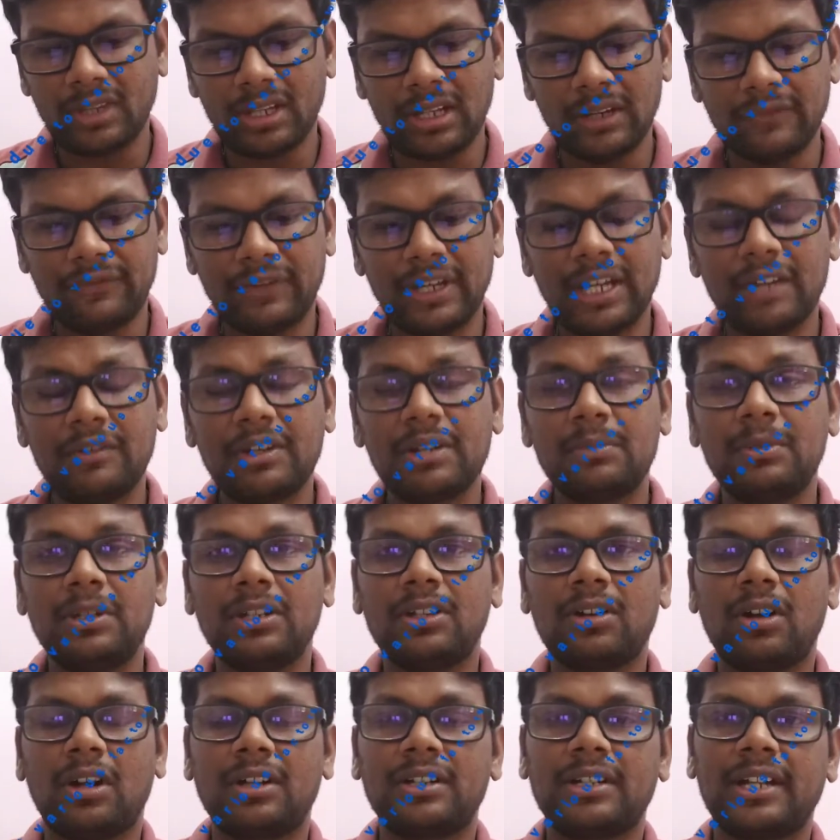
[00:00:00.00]
favorable
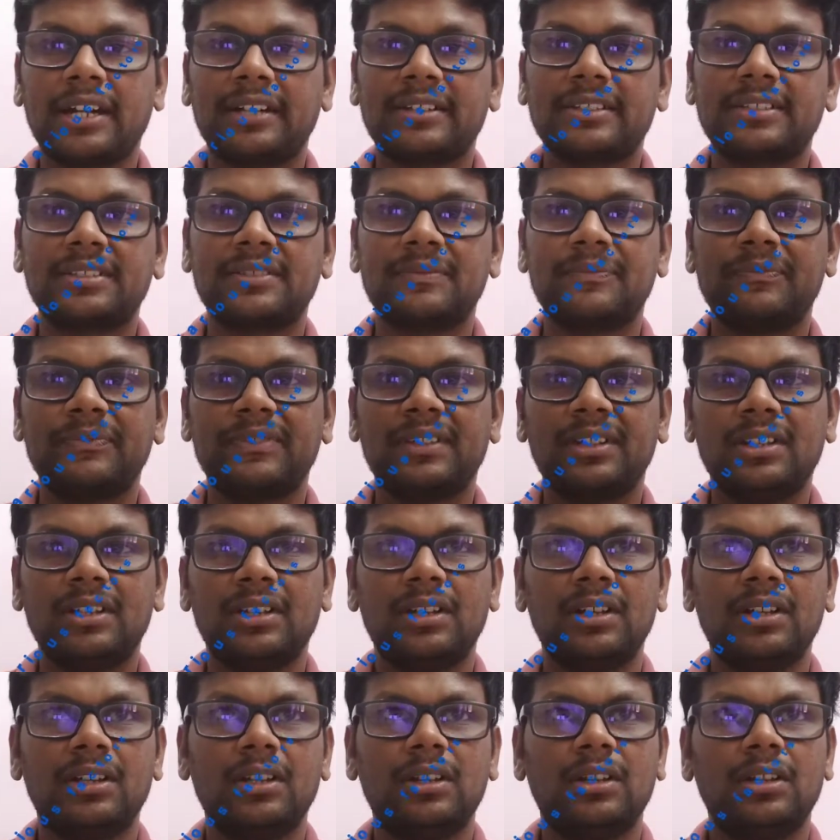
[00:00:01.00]
contacts.
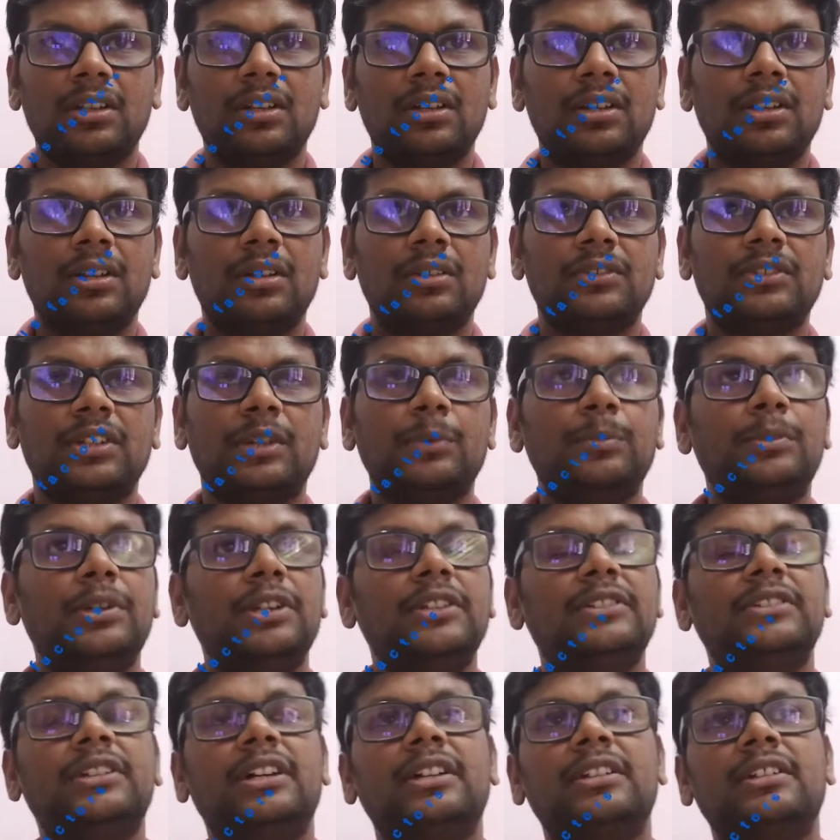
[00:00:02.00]

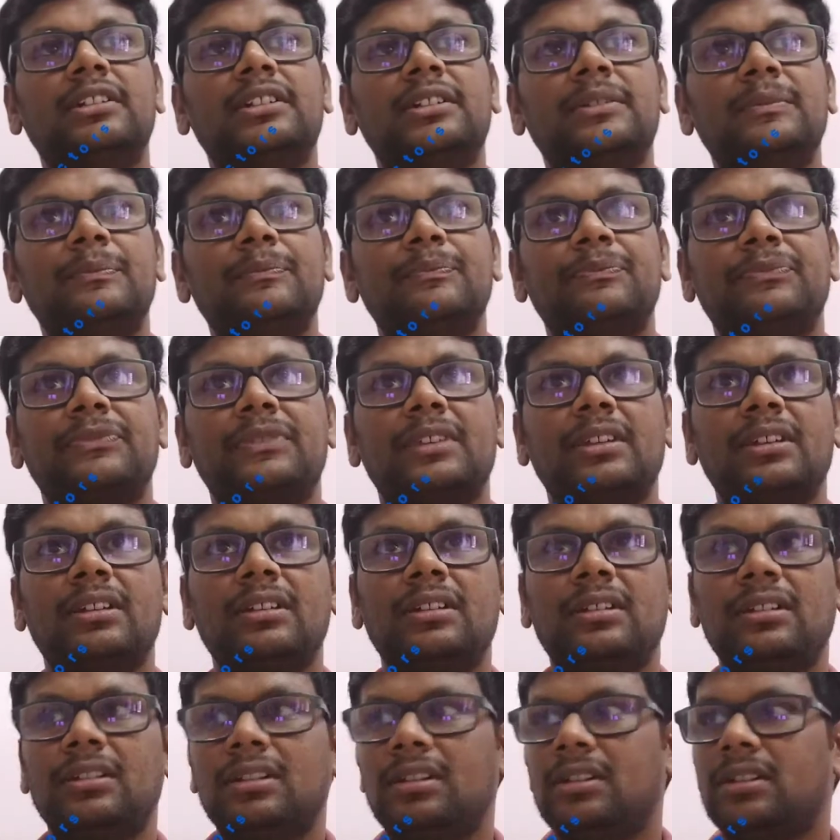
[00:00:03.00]
Somebody's are there.
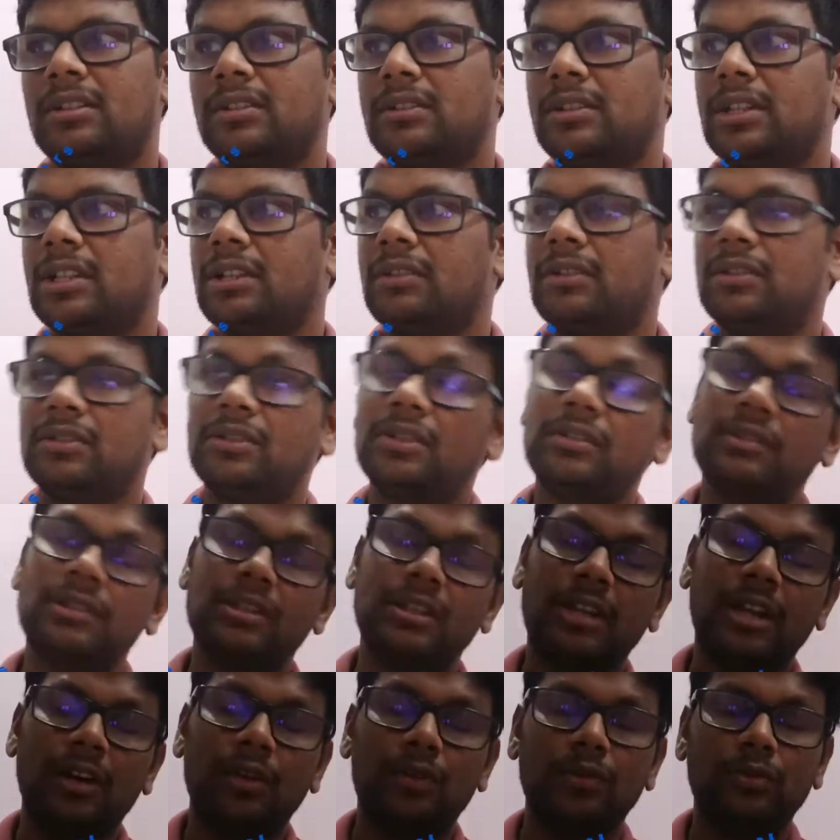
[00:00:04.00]
They will
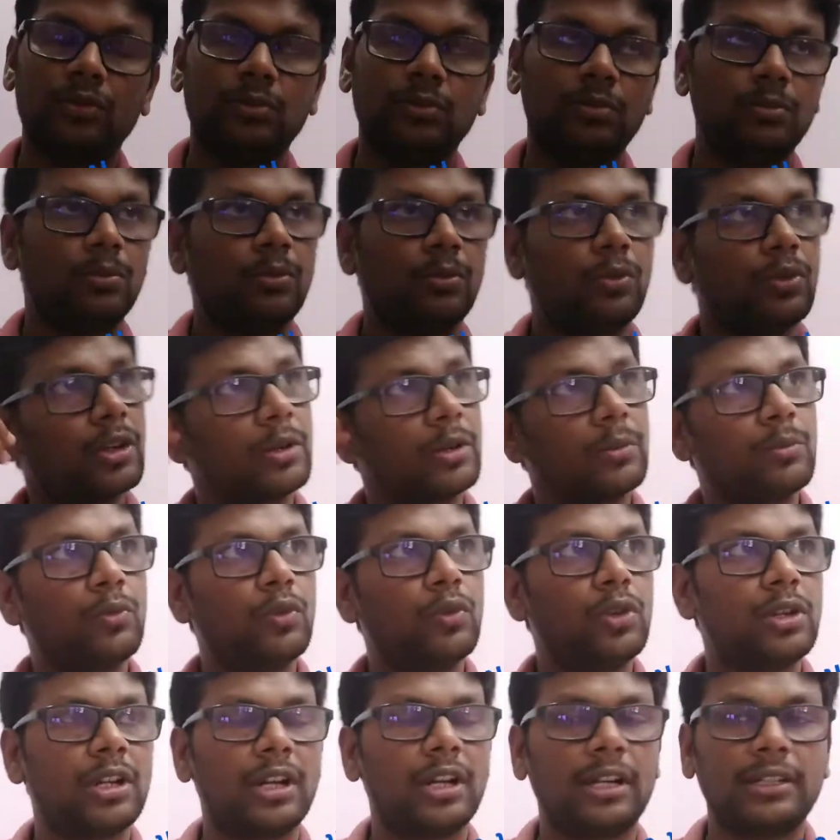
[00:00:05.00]
have more and more
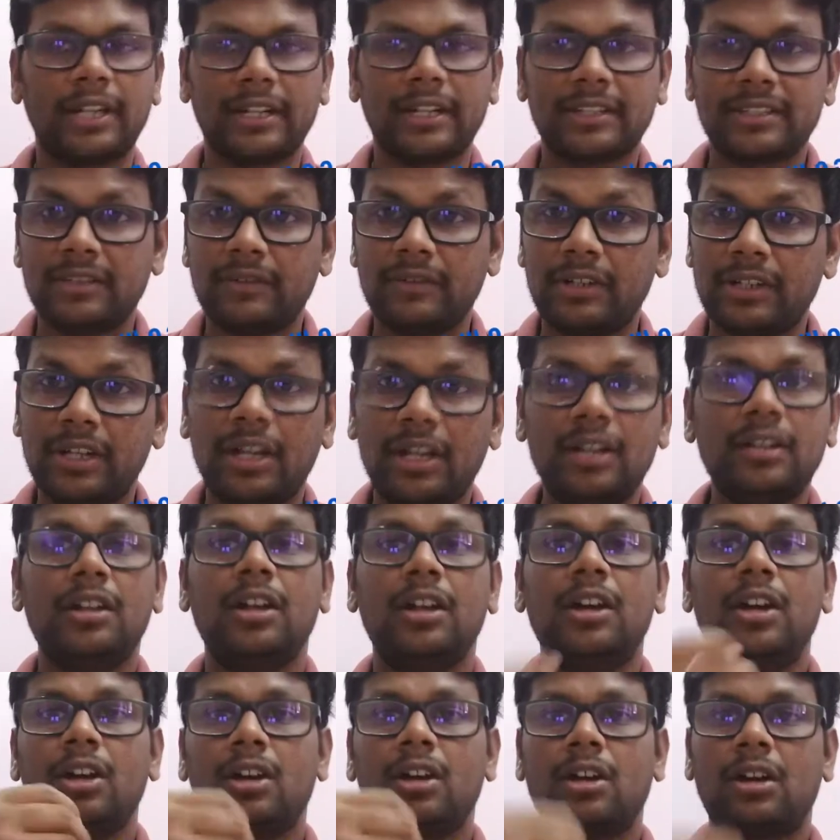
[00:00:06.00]
contacts. They will earn
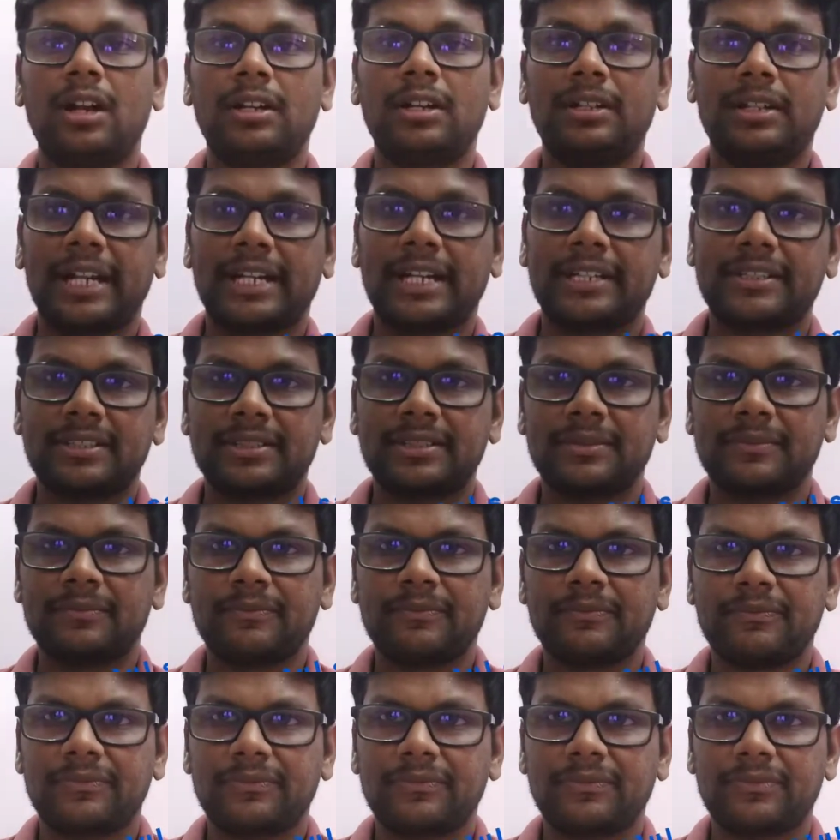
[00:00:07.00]
contacts.
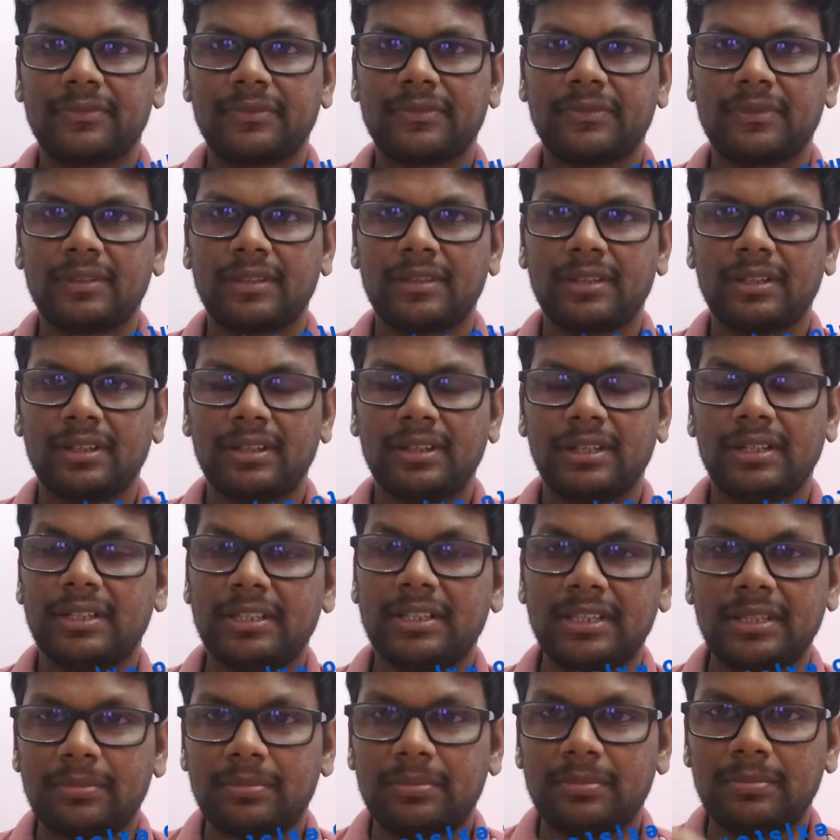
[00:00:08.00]
In
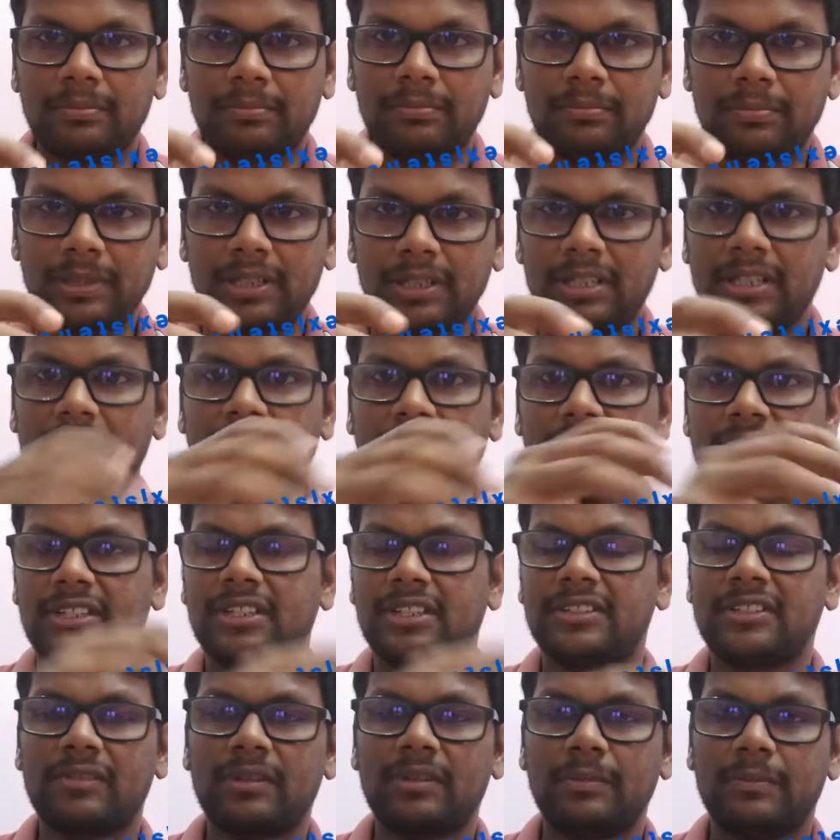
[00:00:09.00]
the beginning stage
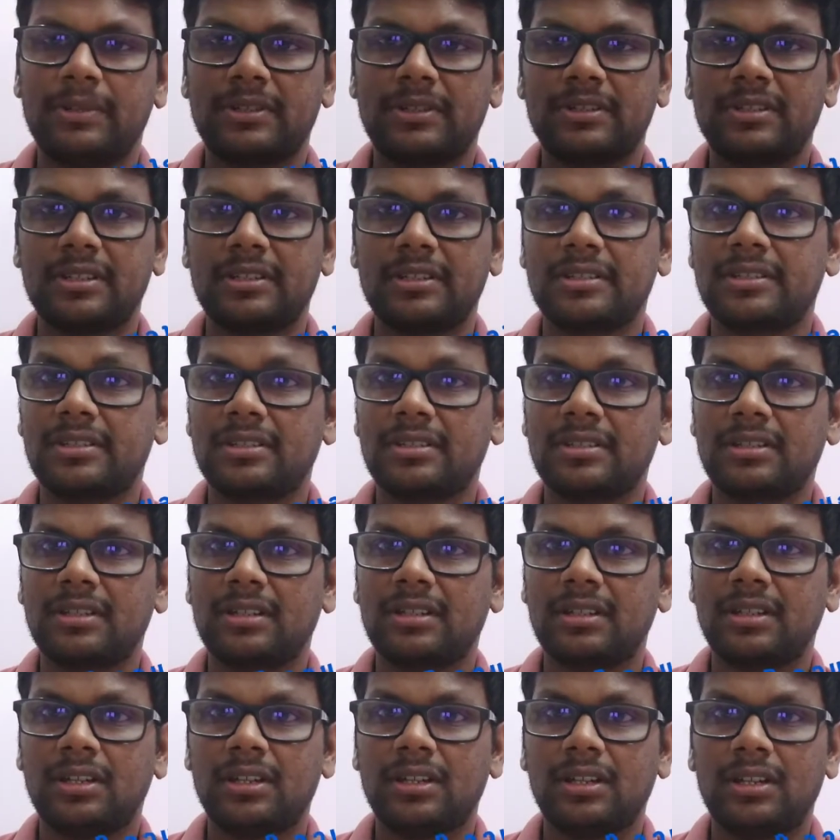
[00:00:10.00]
of the business,
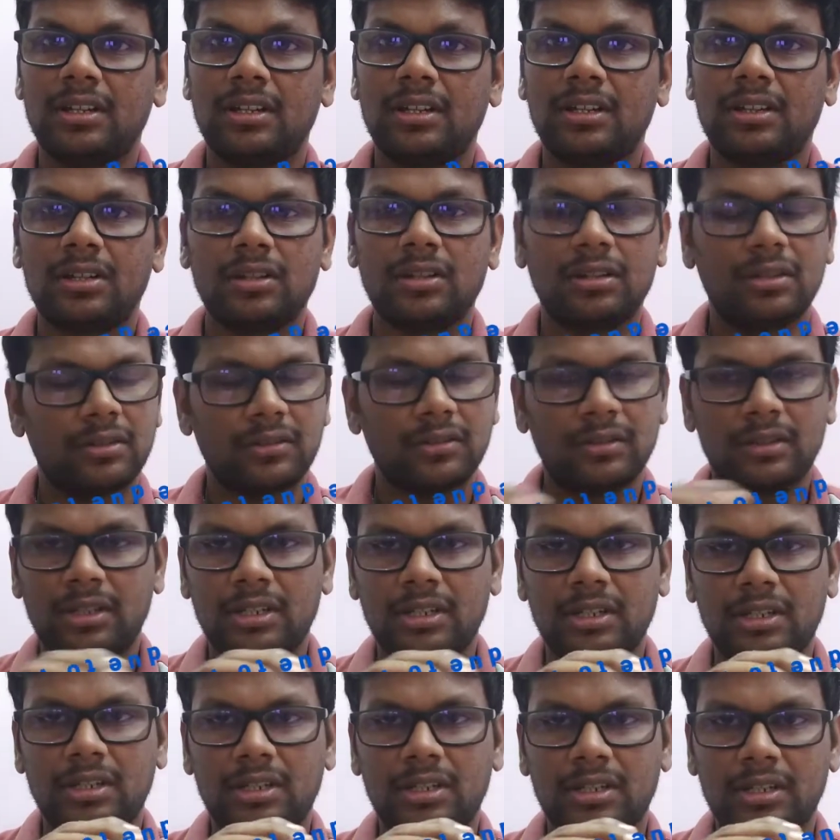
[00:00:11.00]

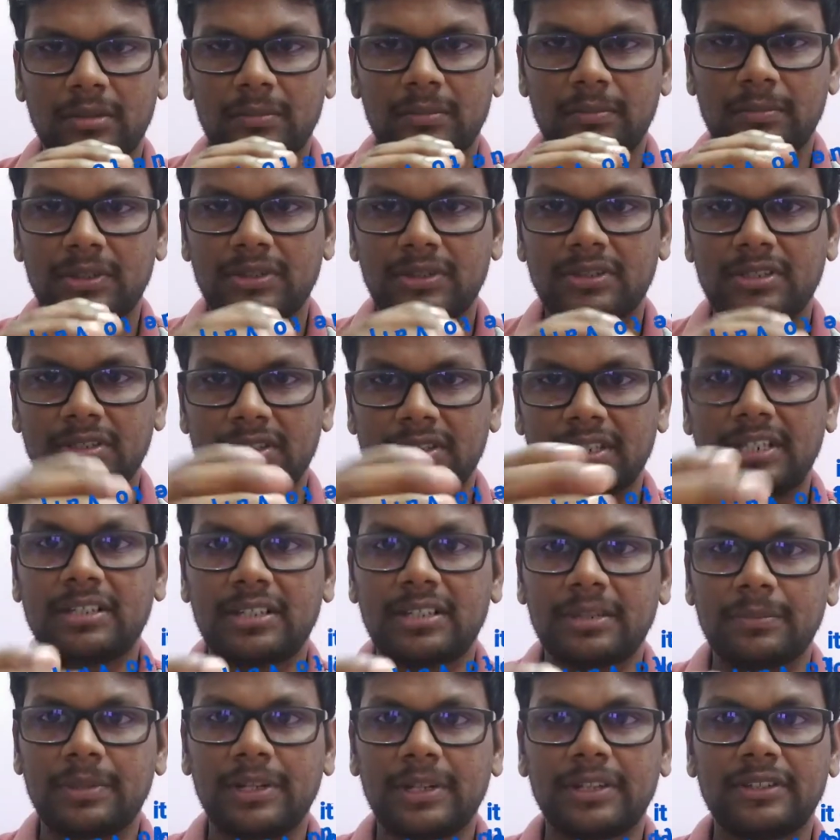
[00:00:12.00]
the business
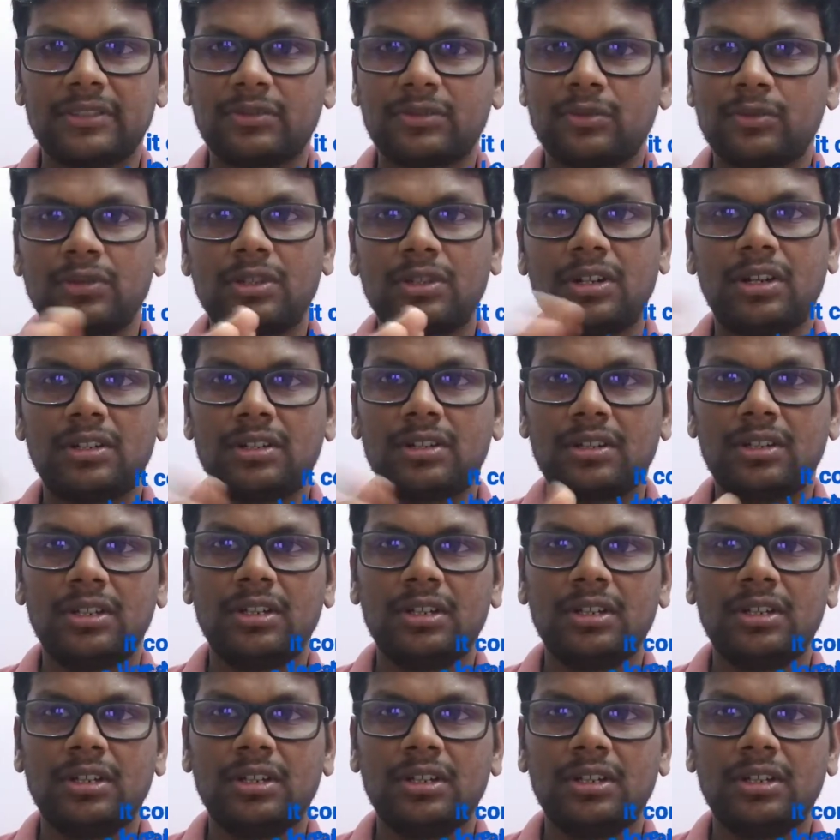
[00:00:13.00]
enterprise should not